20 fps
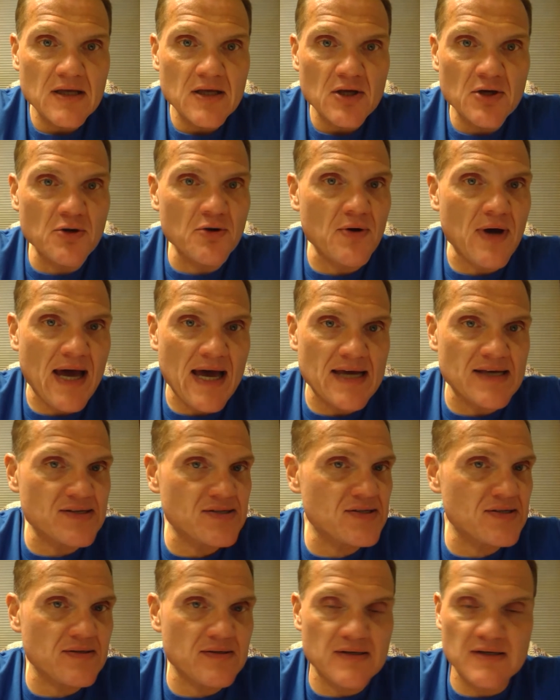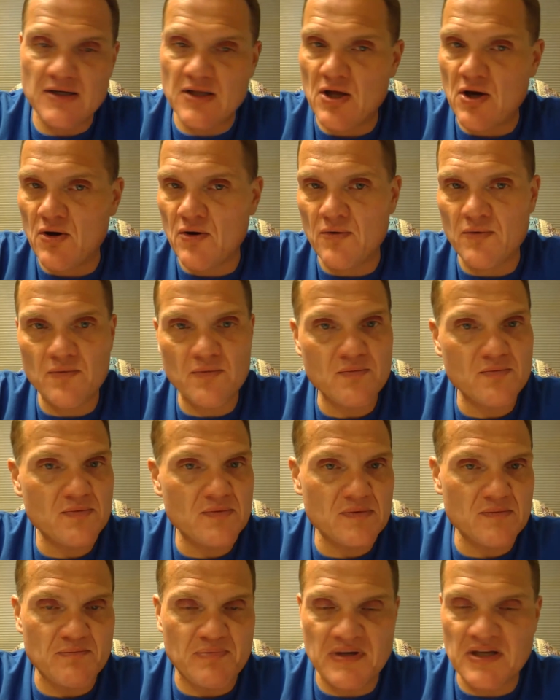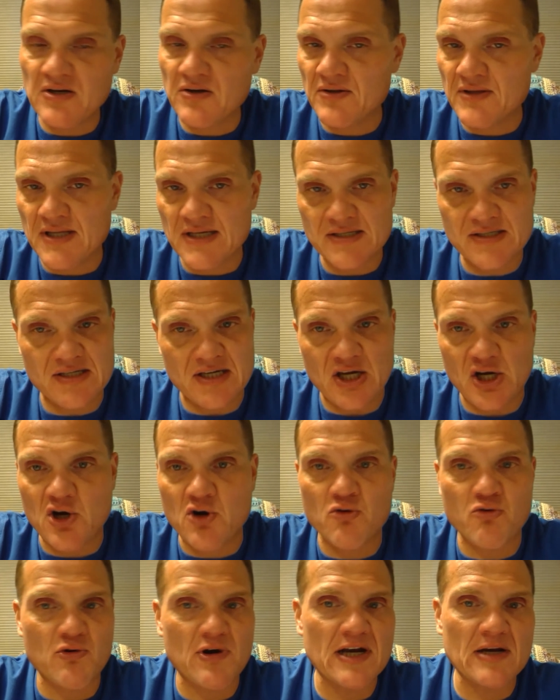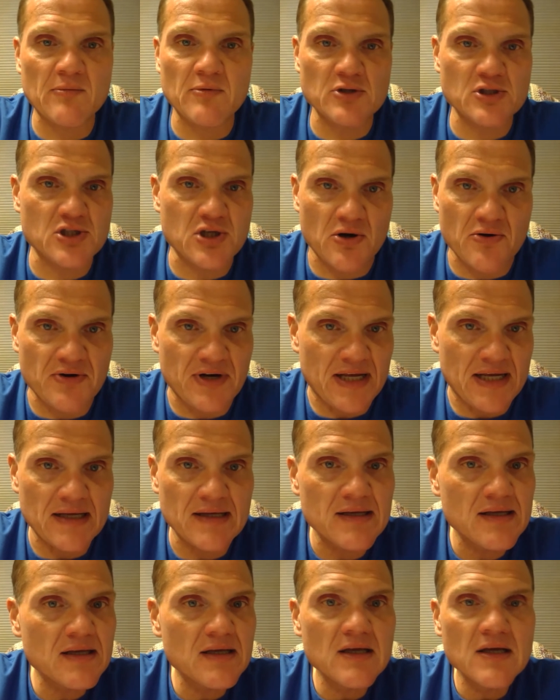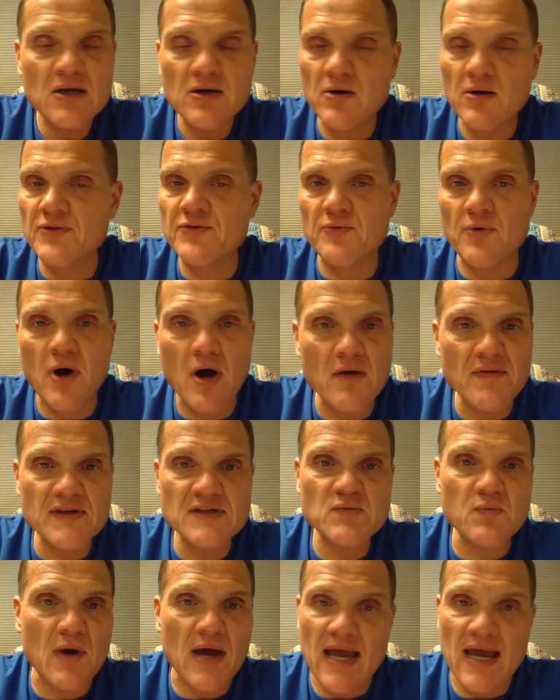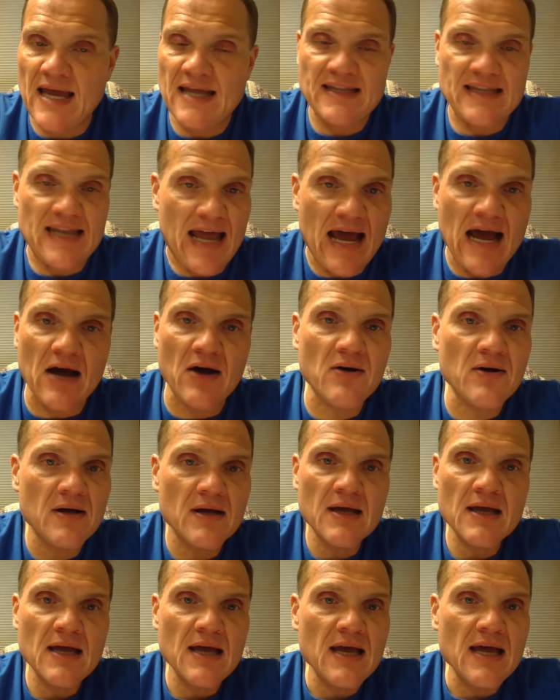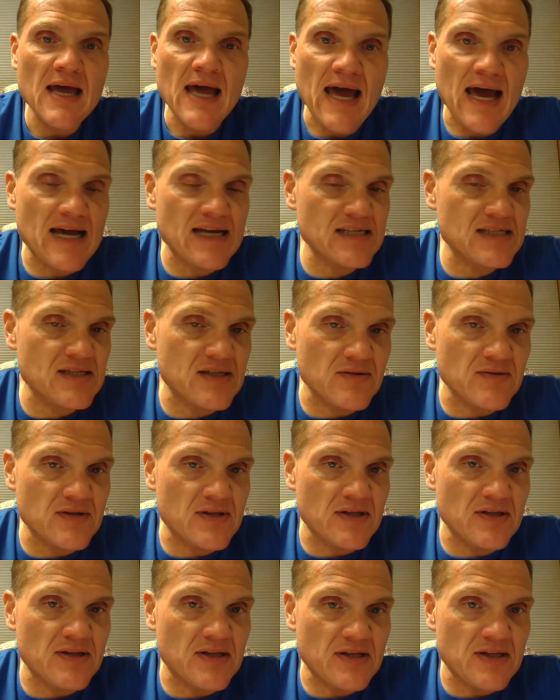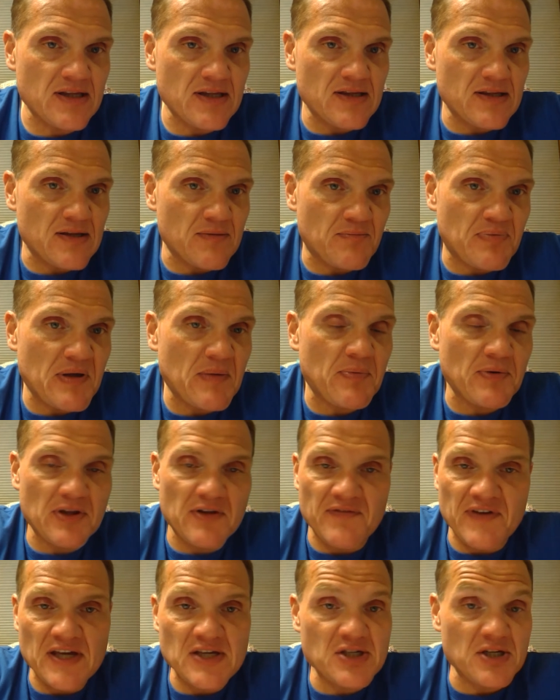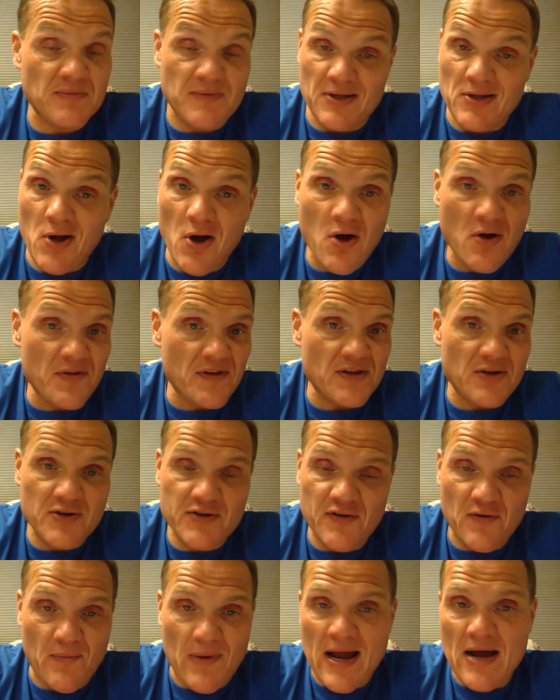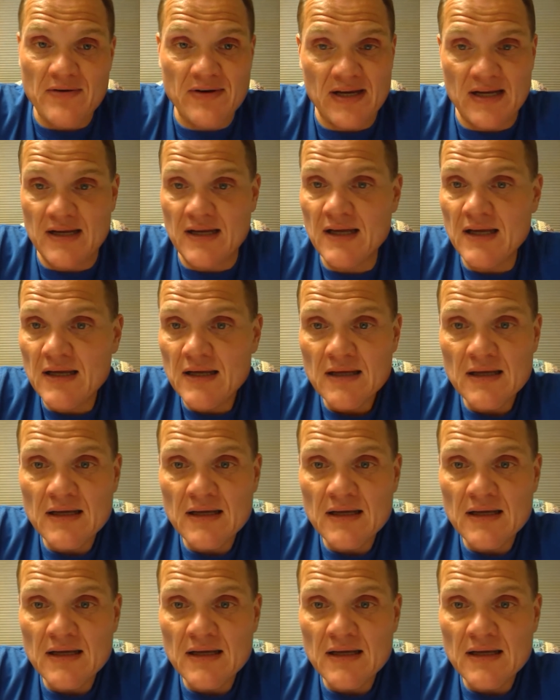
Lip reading: who has, you know, been on this incredible journey, gone through all this way, and now has the people of Egypt and all the surrounding